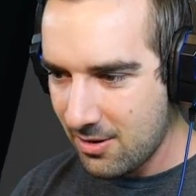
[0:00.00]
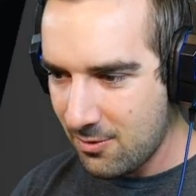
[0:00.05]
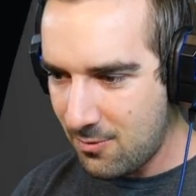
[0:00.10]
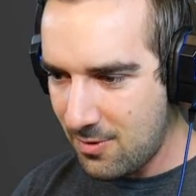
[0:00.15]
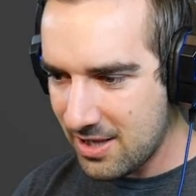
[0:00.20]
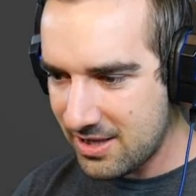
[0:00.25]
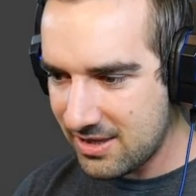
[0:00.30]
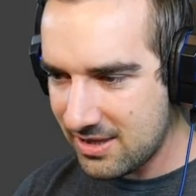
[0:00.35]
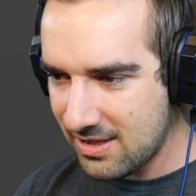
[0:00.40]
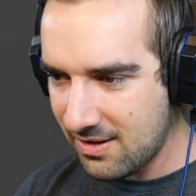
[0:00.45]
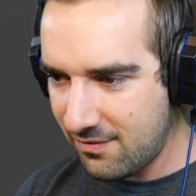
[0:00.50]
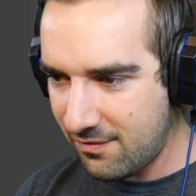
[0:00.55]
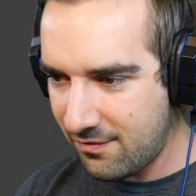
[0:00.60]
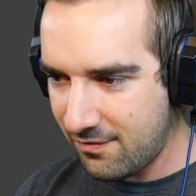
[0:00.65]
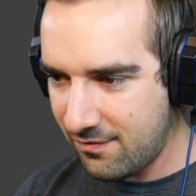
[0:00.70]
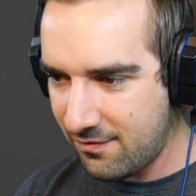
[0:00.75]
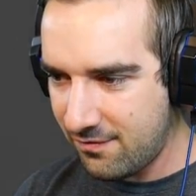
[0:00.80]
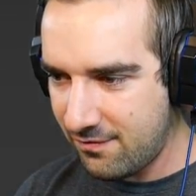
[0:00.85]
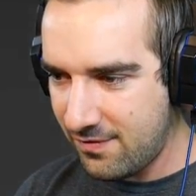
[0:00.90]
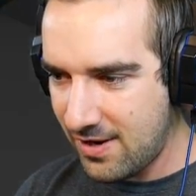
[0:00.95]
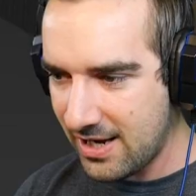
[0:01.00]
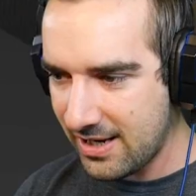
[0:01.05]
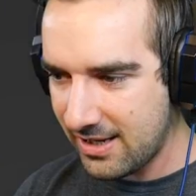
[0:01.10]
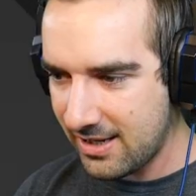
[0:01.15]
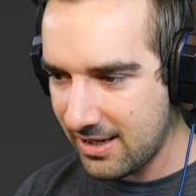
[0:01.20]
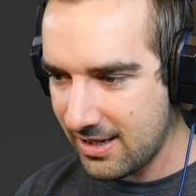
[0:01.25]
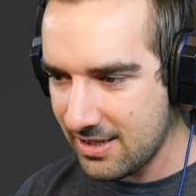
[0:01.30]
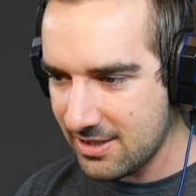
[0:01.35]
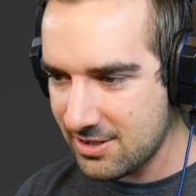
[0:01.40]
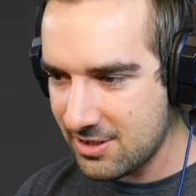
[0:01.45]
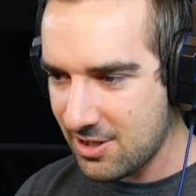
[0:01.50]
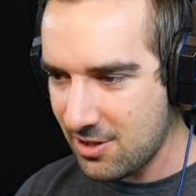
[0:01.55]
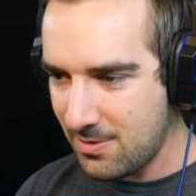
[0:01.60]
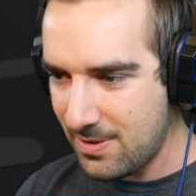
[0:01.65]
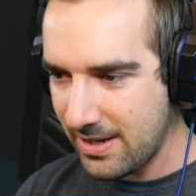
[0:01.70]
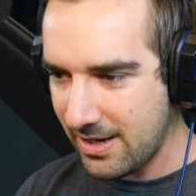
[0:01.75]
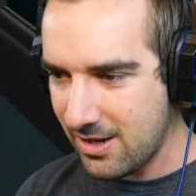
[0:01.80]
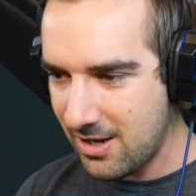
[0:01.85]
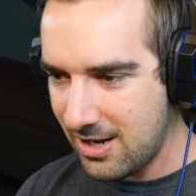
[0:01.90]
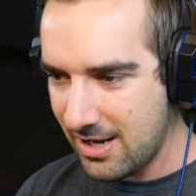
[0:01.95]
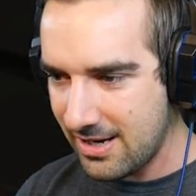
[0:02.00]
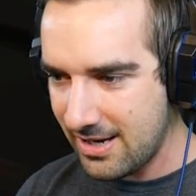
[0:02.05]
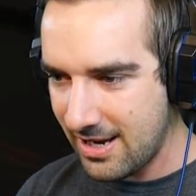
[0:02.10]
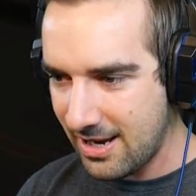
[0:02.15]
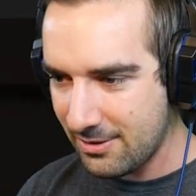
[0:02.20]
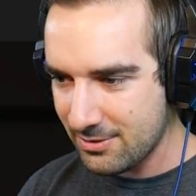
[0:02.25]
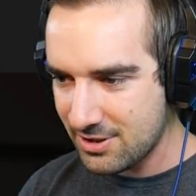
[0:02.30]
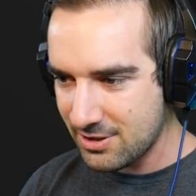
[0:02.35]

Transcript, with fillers: What the fuck is going on now?